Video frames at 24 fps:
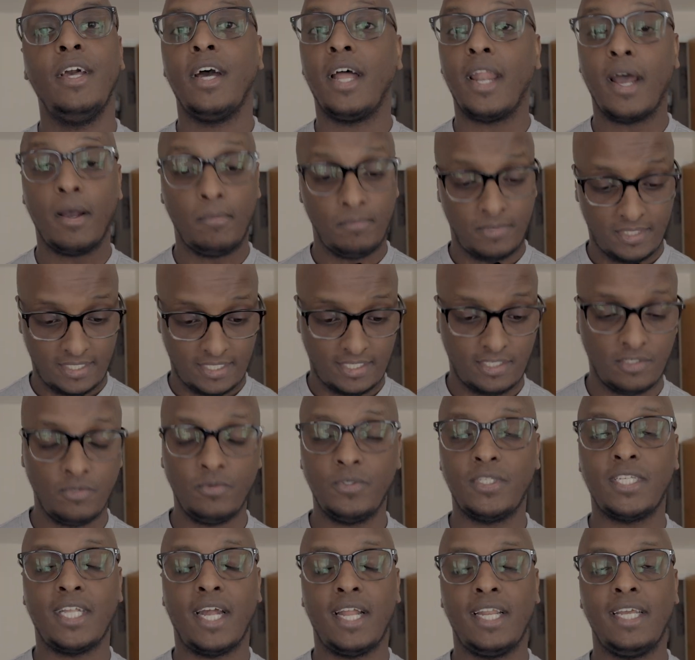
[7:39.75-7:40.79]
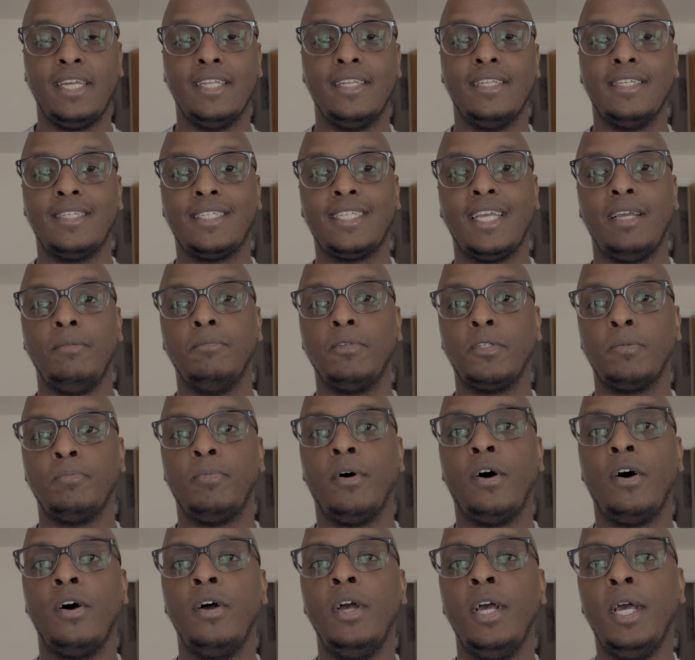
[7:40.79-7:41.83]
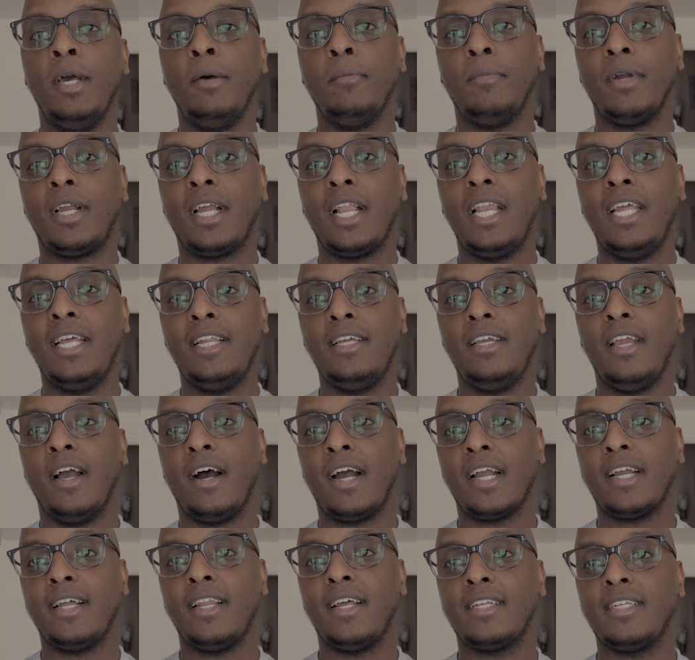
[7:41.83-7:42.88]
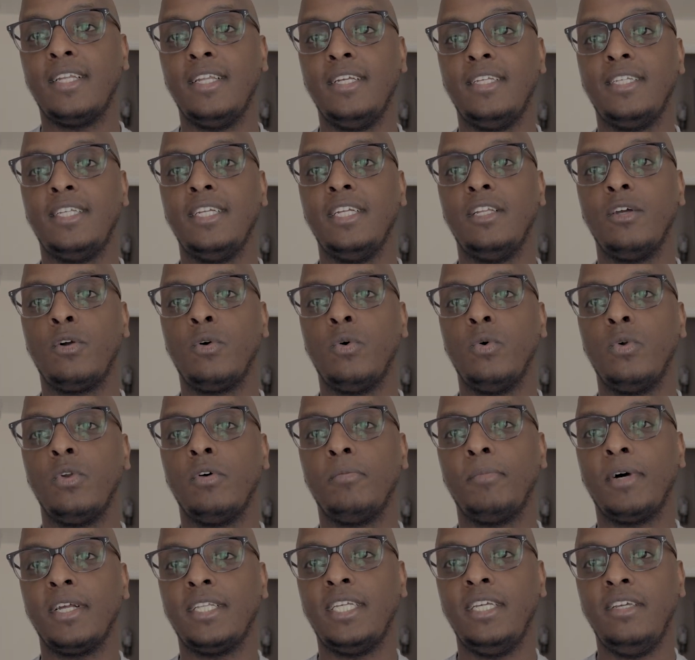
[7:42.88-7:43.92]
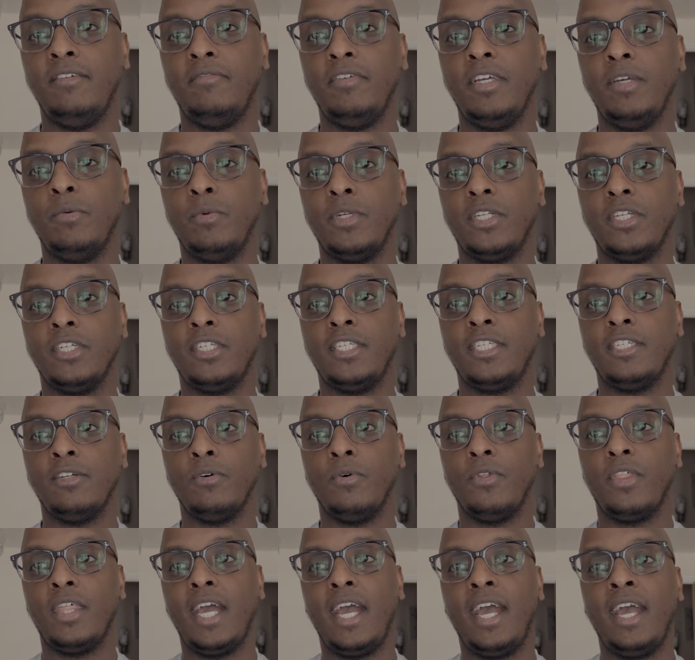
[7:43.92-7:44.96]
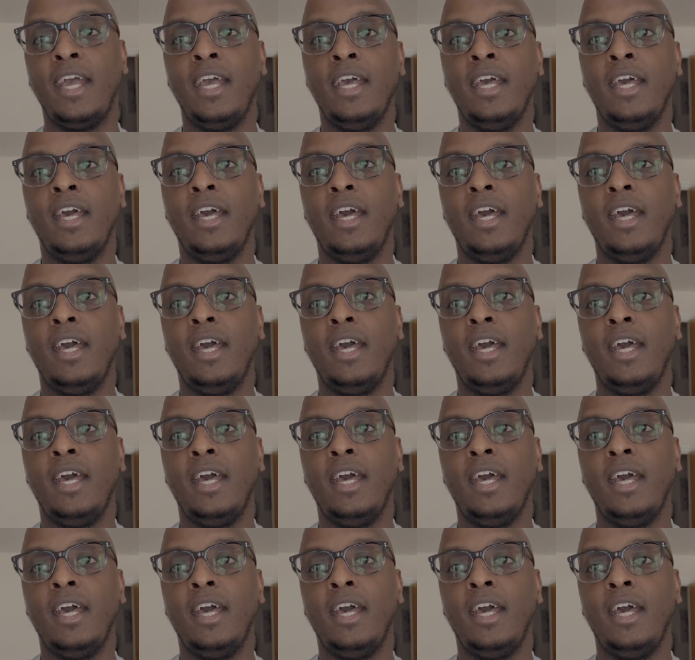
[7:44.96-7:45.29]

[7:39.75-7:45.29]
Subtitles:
And I'm still standing in the same spot, but clearly I can actually see the corner of my TV, which is still there.